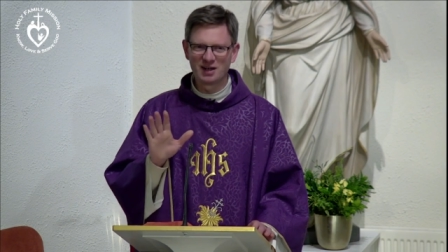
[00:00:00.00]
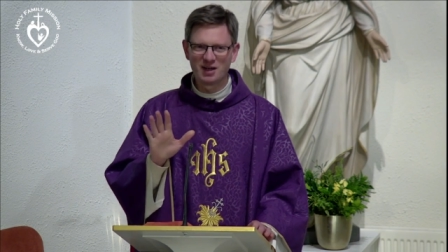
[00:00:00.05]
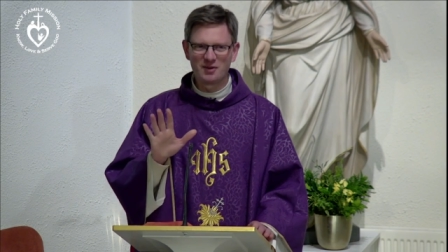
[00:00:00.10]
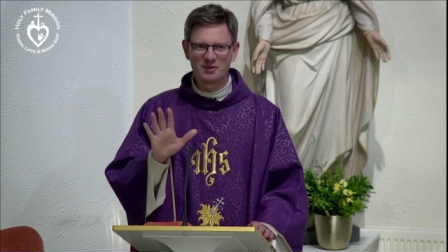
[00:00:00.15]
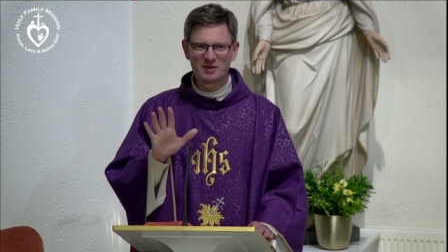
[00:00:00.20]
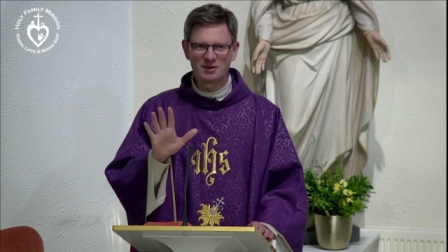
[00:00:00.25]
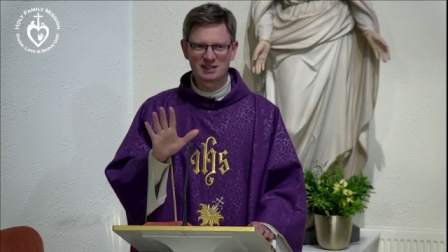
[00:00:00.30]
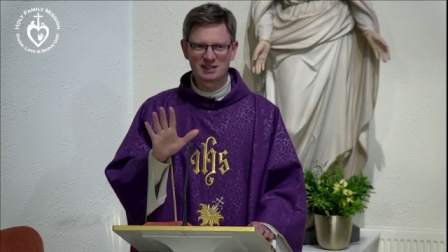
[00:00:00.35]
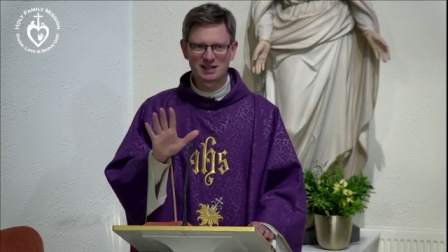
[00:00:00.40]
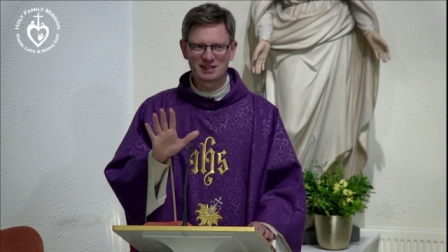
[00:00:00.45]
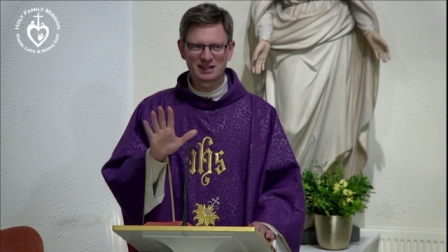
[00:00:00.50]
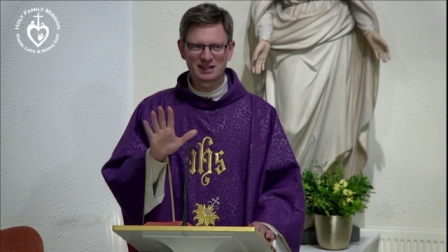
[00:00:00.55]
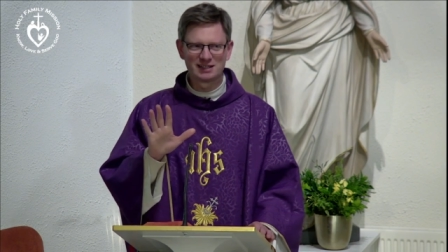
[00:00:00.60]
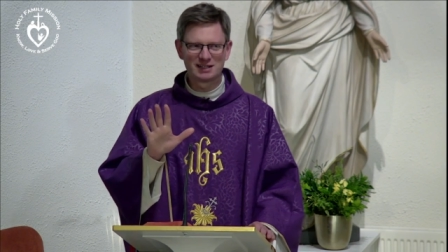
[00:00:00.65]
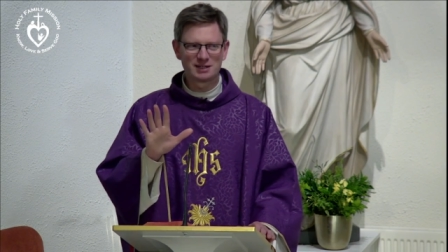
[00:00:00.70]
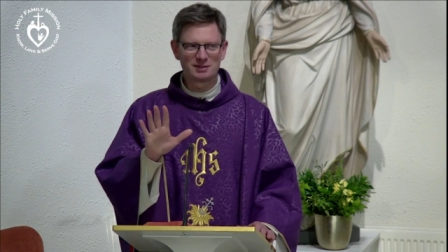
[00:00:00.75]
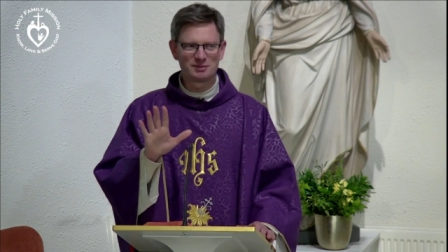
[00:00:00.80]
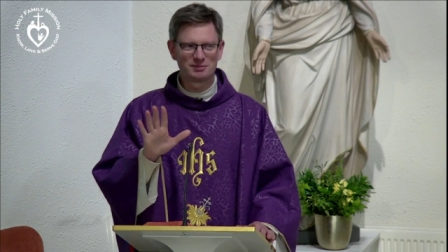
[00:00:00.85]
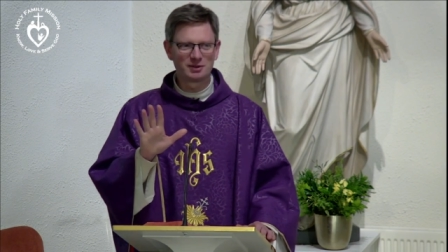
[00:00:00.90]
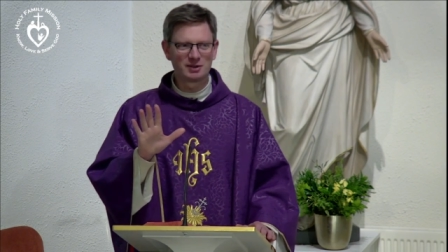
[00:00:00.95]
we start to get a little
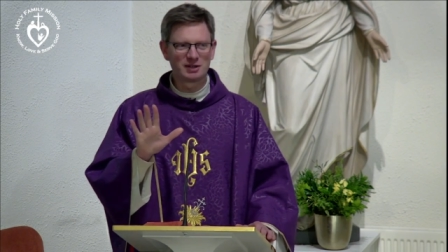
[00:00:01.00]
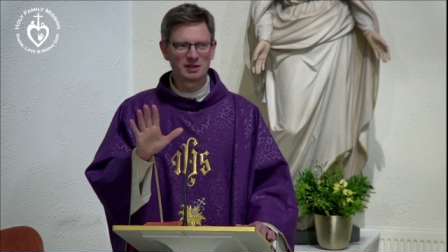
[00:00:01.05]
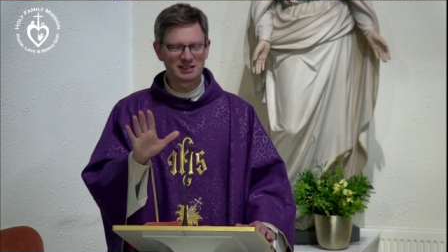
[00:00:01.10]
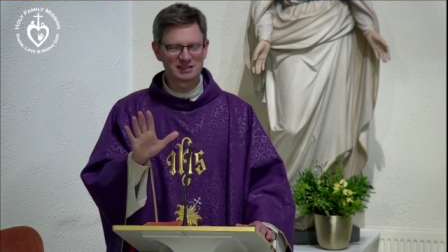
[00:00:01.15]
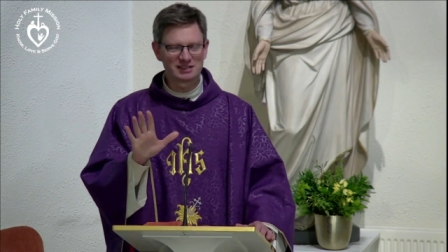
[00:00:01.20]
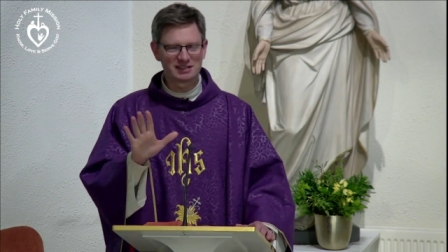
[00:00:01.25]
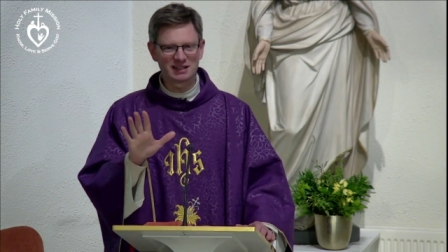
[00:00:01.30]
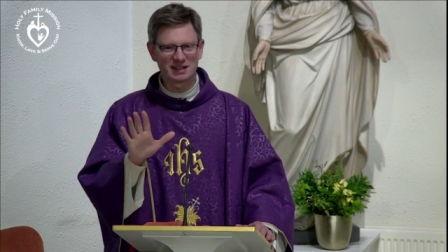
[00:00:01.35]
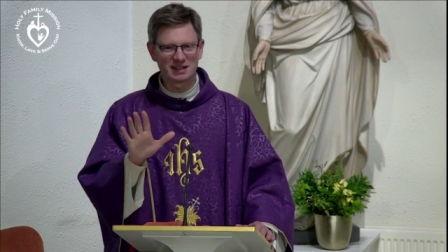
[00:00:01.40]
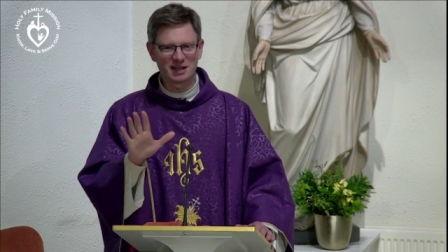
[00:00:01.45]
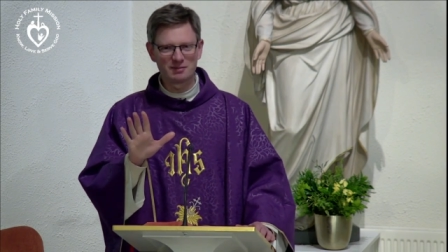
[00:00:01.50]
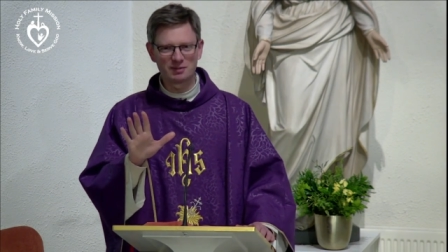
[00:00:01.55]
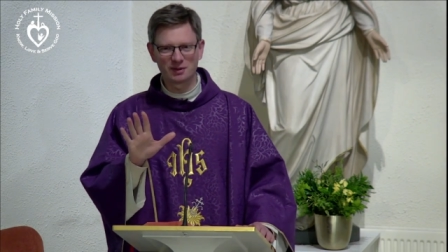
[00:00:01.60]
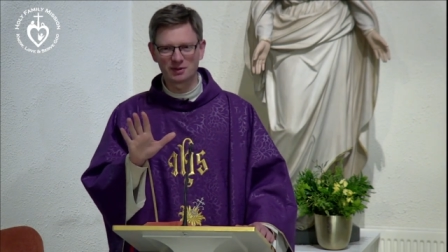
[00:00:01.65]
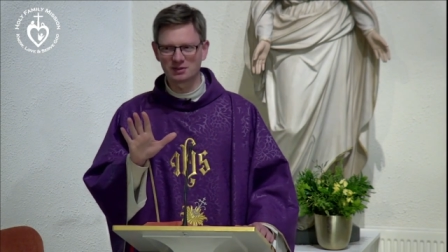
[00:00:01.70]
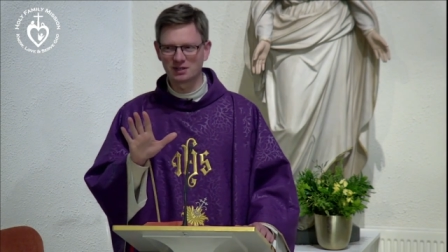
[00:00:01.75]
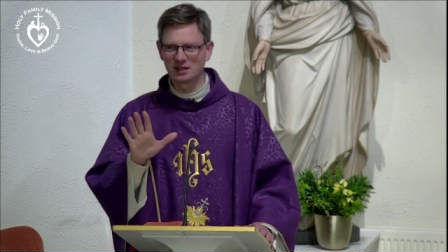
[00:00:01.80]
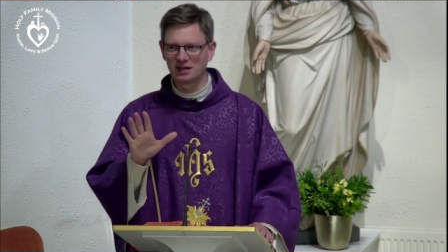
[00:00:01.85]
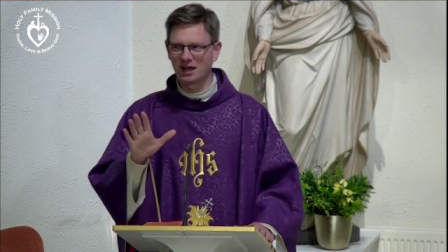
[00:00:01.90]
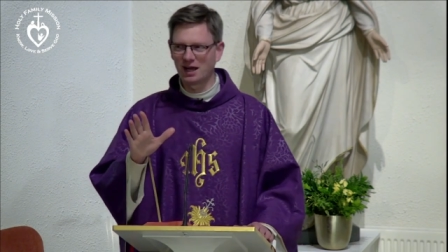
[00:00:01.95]
pernickety about
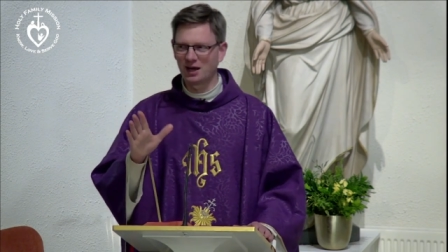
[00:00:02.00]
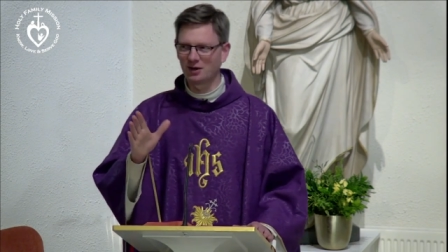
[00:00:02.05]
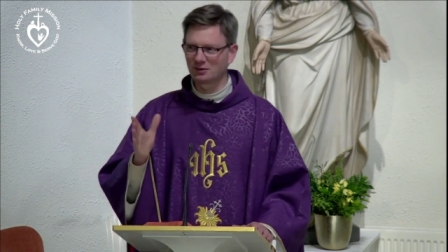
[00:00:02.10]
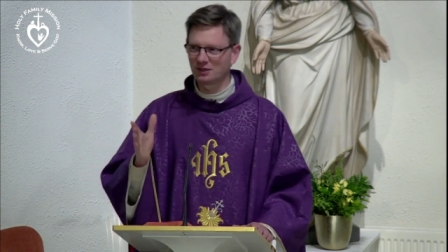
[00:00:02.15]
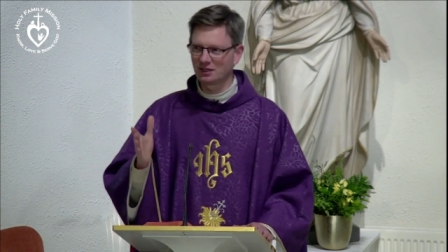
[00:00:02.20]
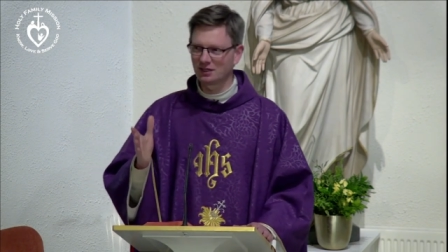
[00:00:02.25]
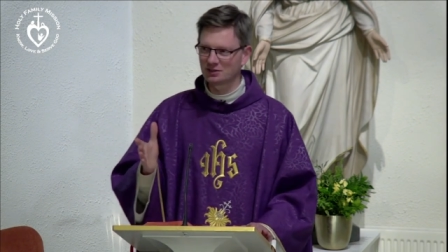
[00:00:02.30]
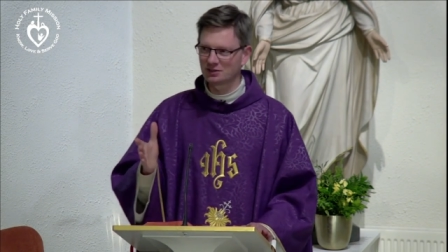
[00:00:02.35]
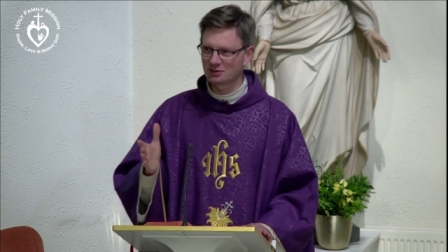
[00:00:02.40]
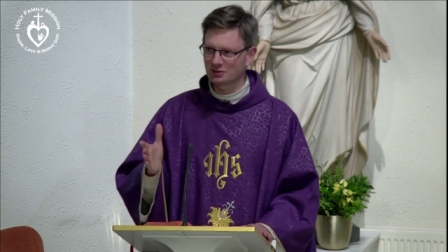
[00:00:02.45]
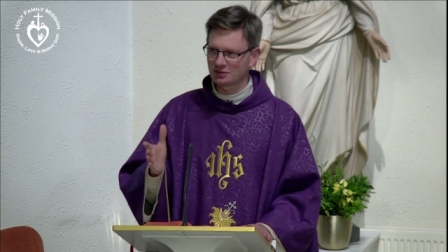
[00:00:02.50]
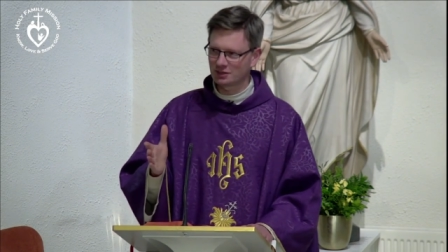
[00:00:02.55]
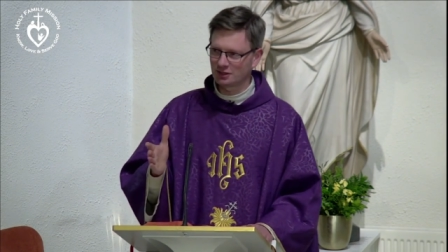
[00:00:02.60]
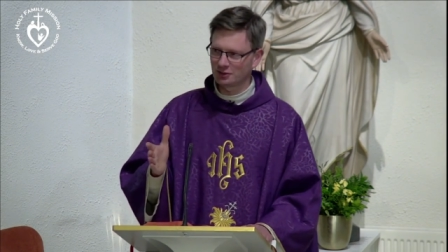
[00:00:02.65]
how things are set